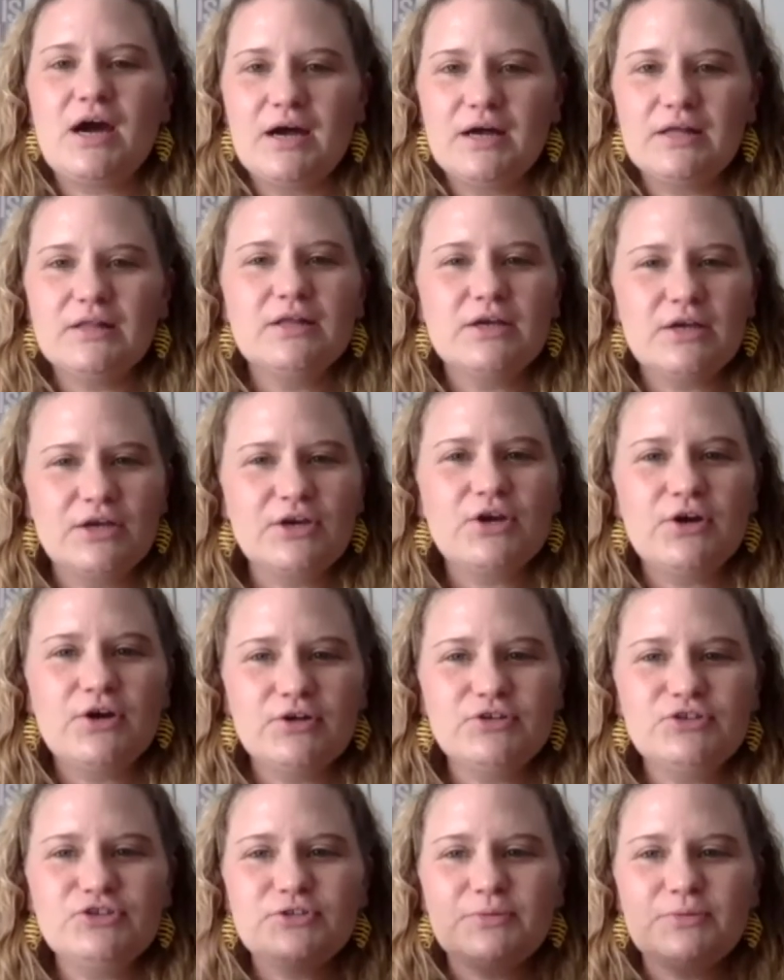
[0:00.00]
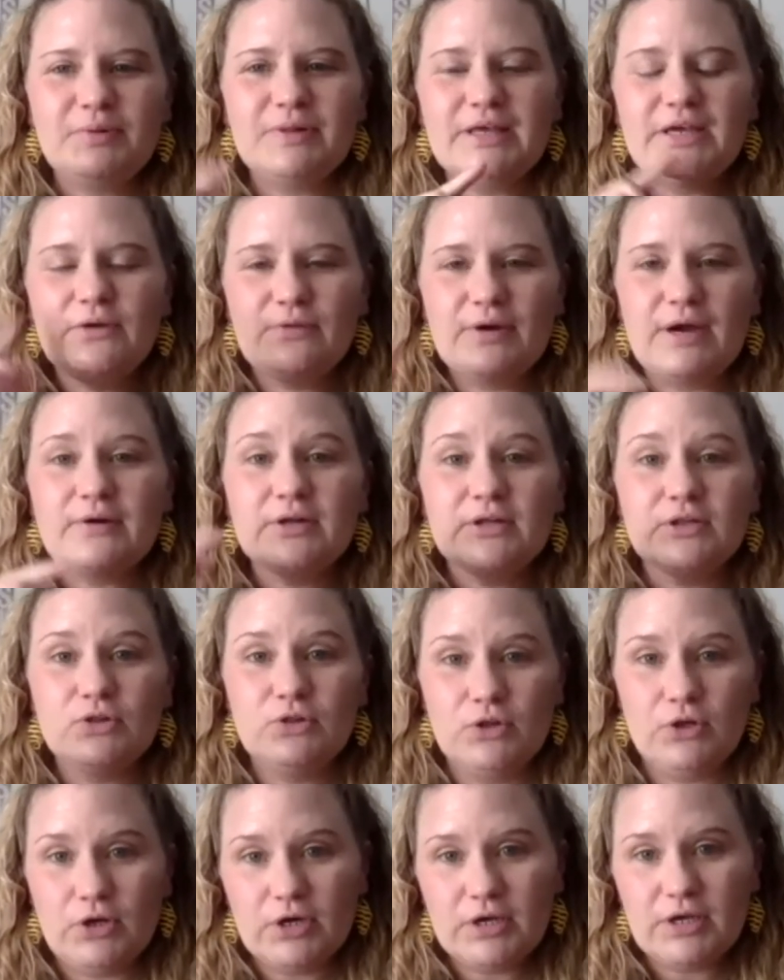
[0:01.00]
encourage you to play around and
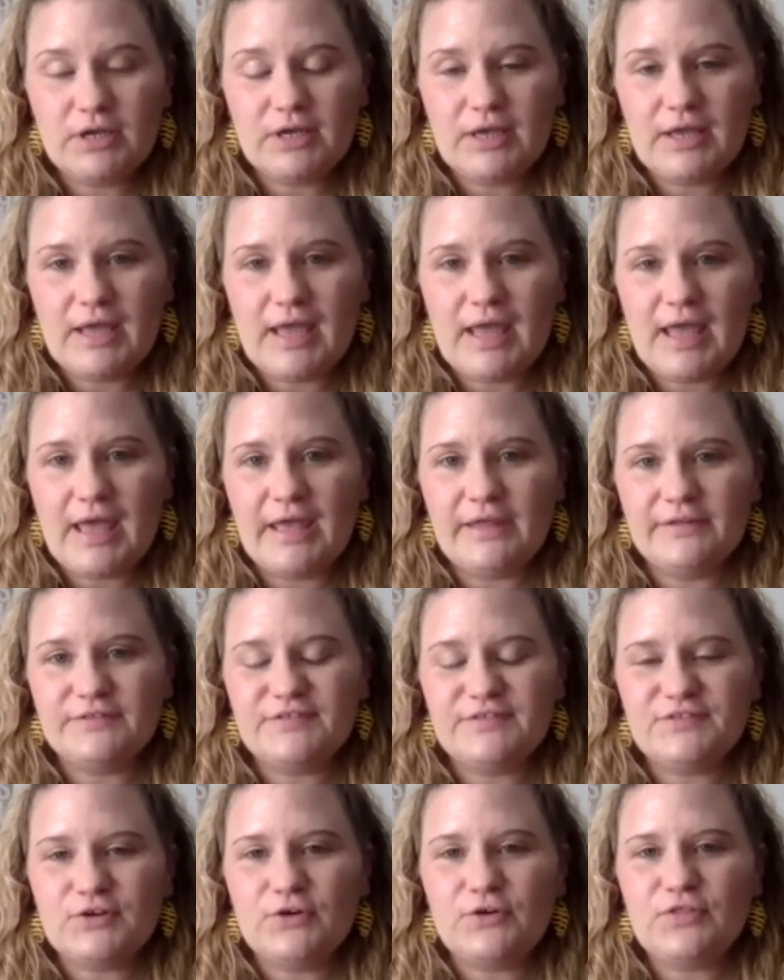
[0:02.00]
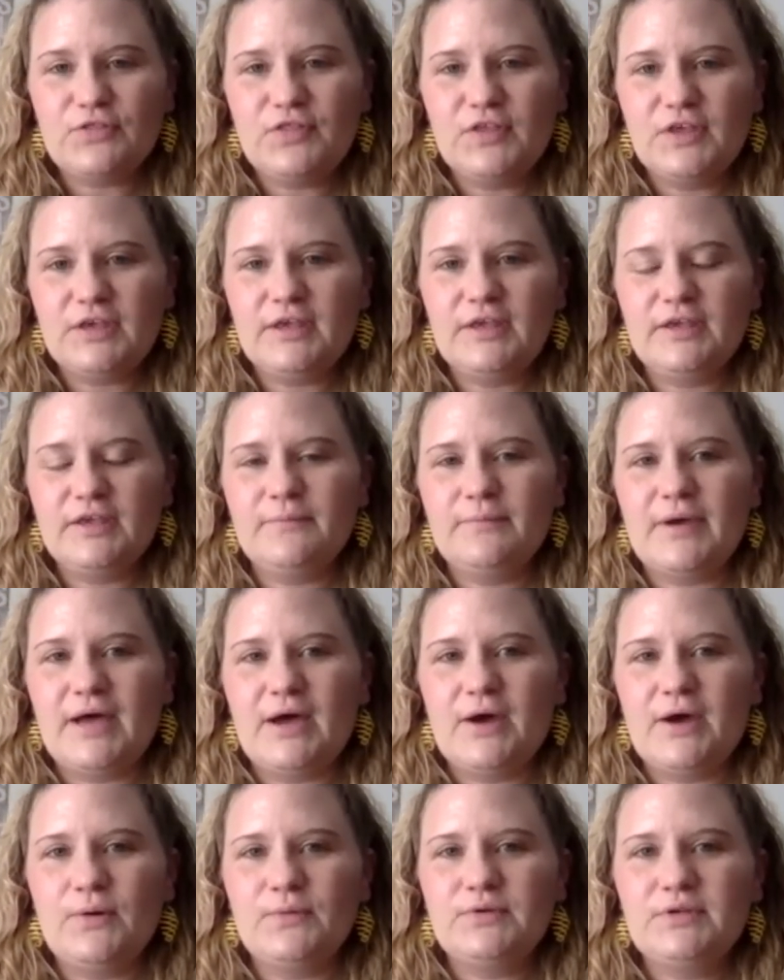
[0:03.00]
look and start thinking
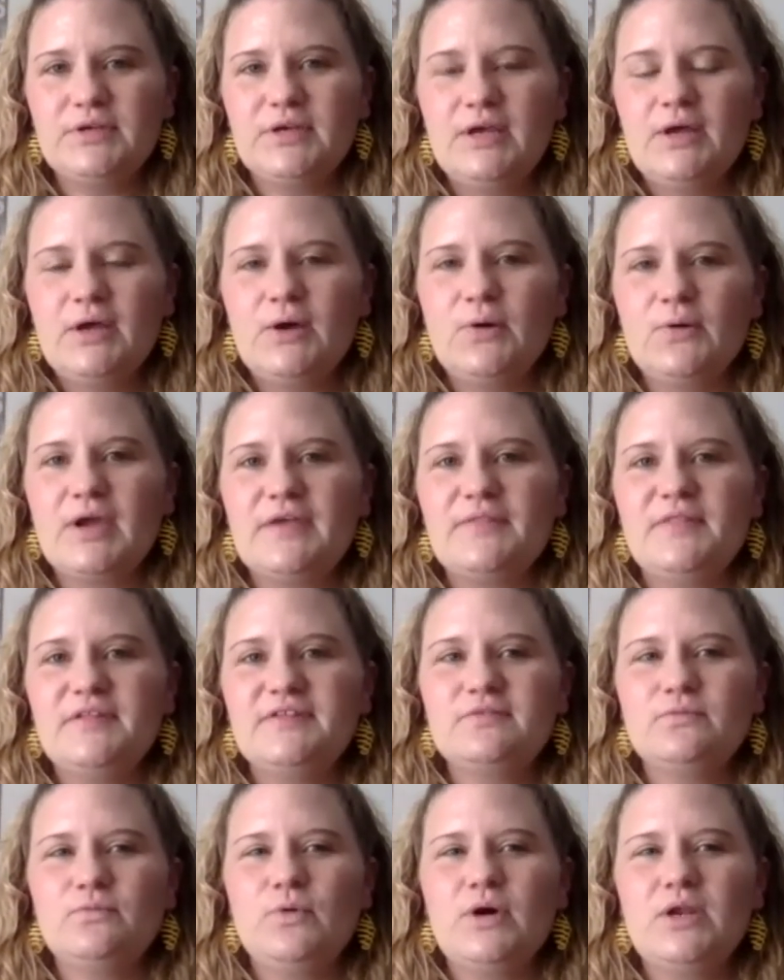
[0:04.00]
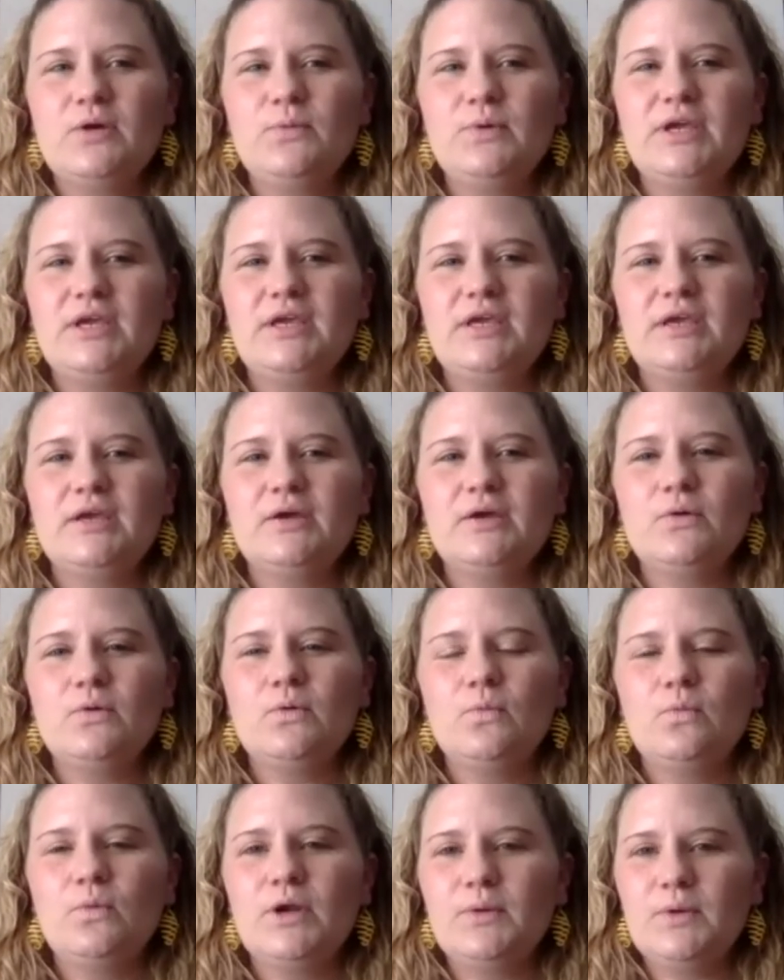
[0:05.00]
about, okay, what do we
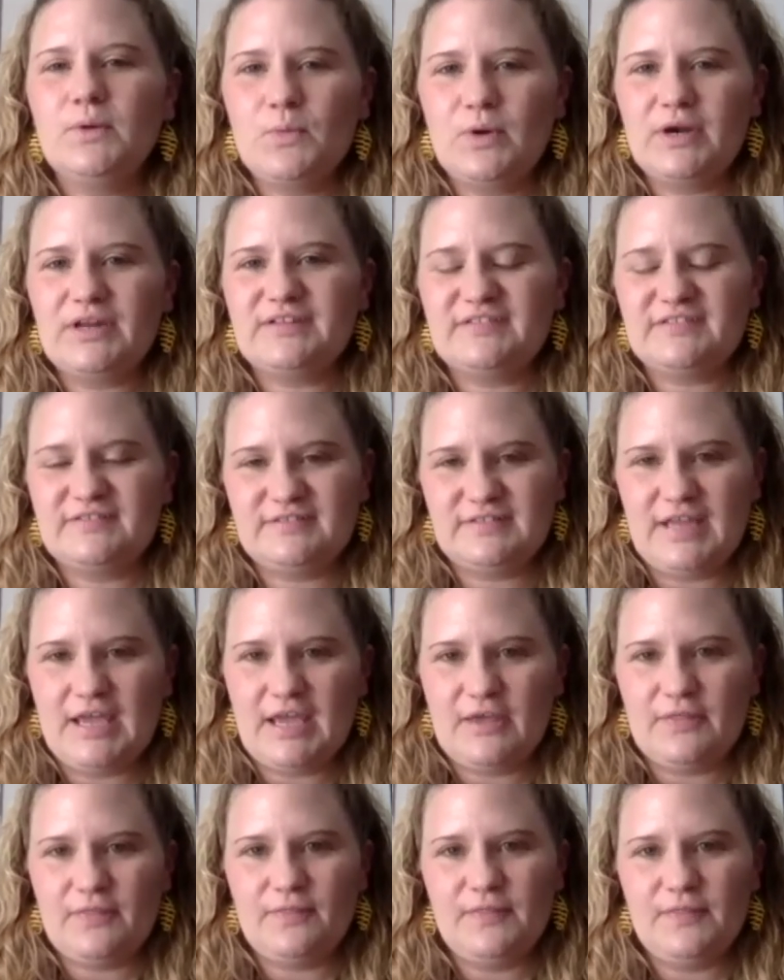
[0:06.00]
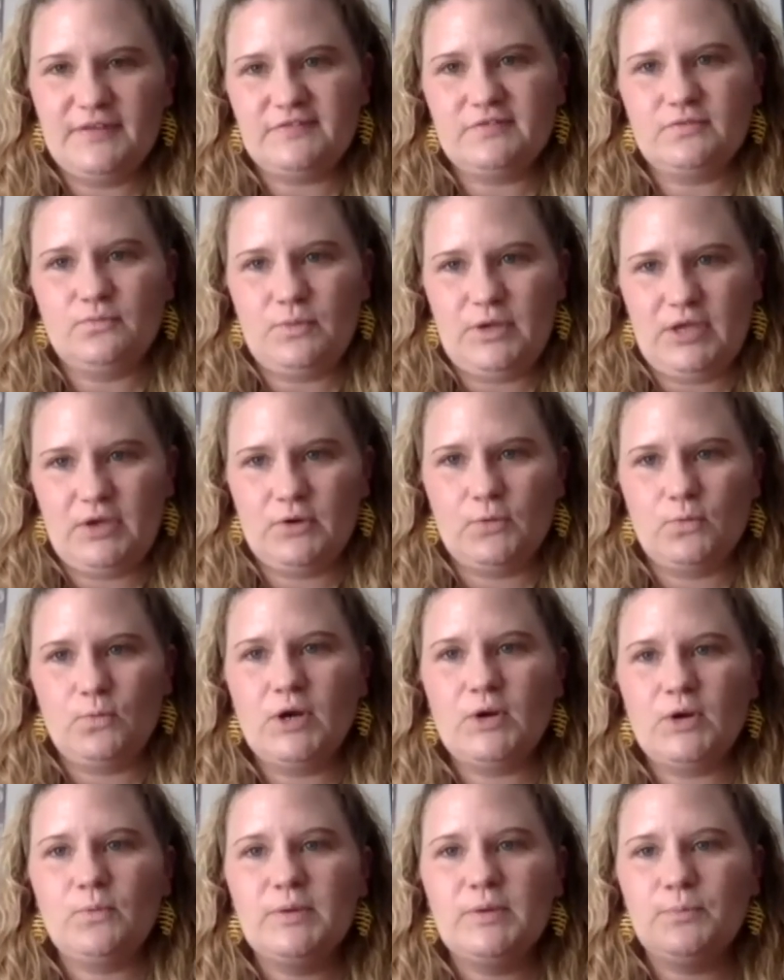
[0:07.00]
want to say this week, or what
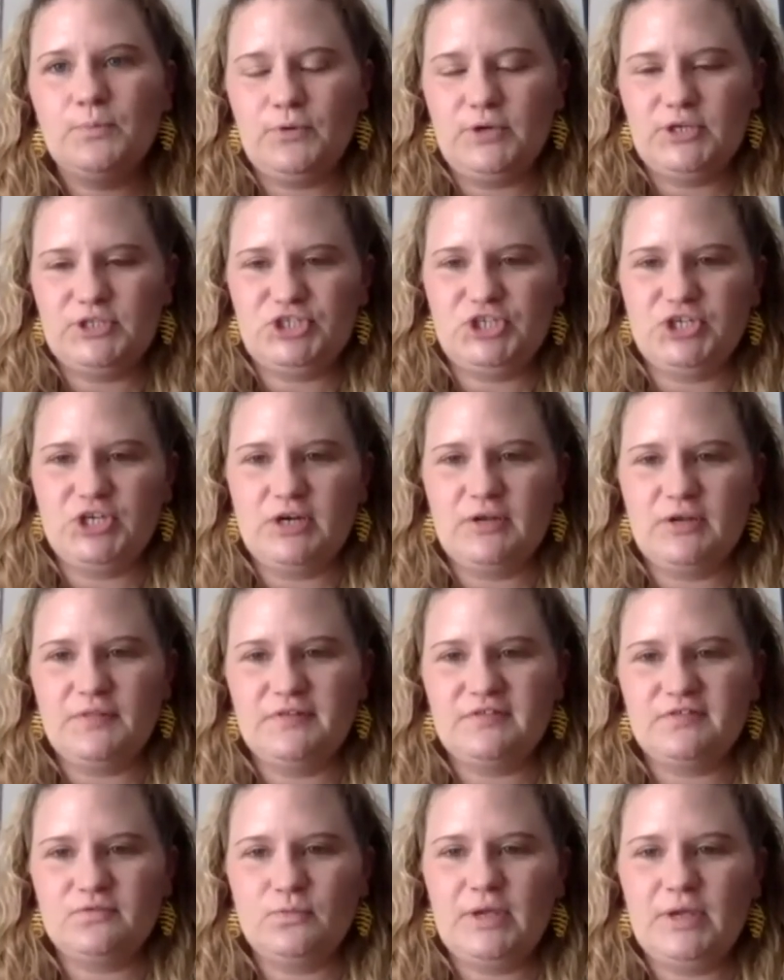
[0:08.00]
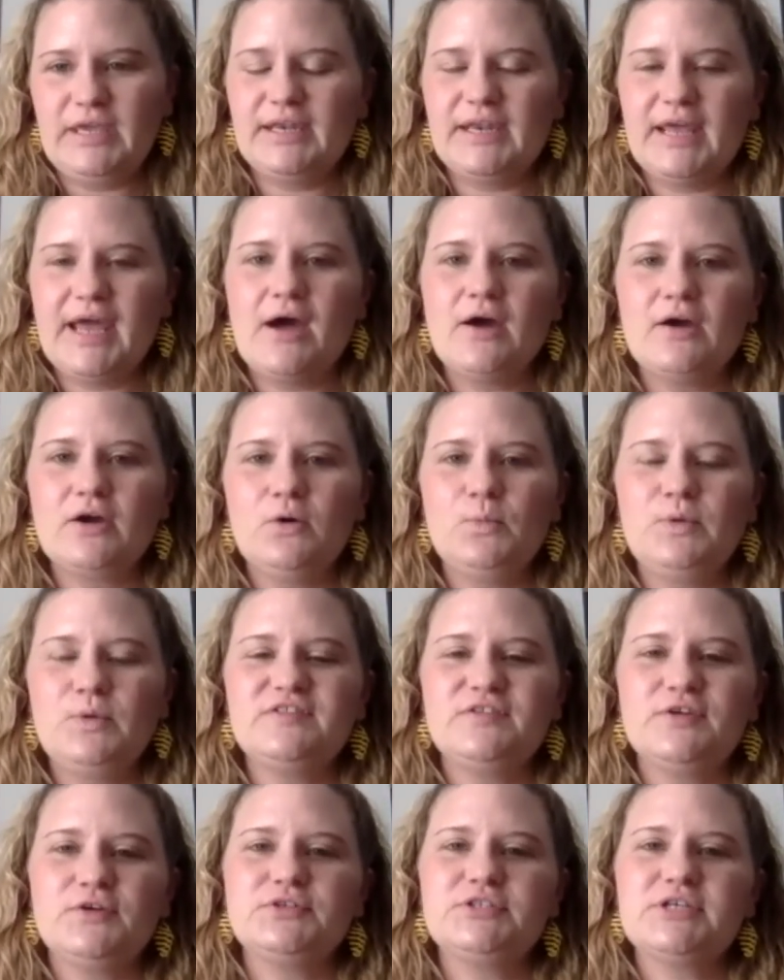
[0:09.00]
are we preaching on this week, and how can we
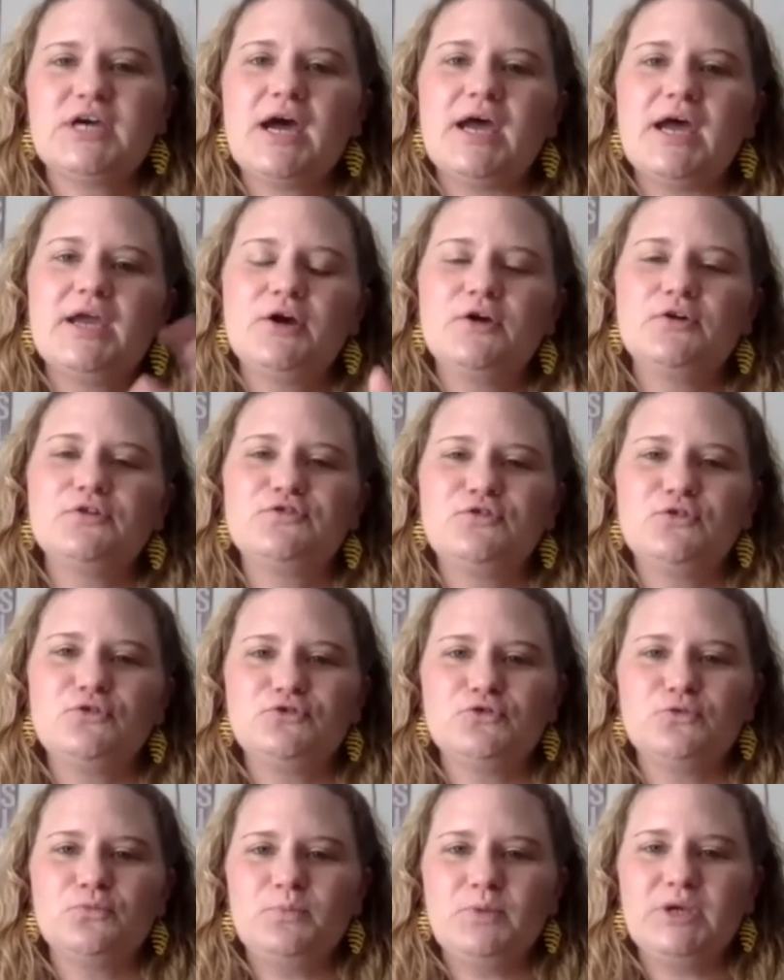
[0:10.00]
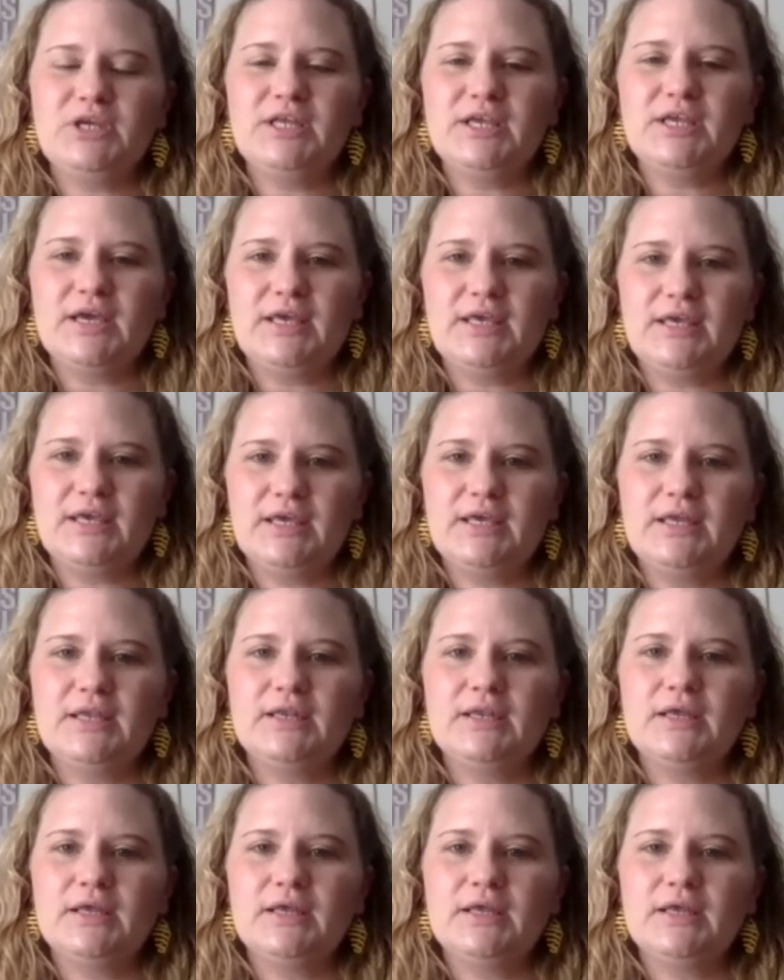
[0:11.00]
start tying our social media in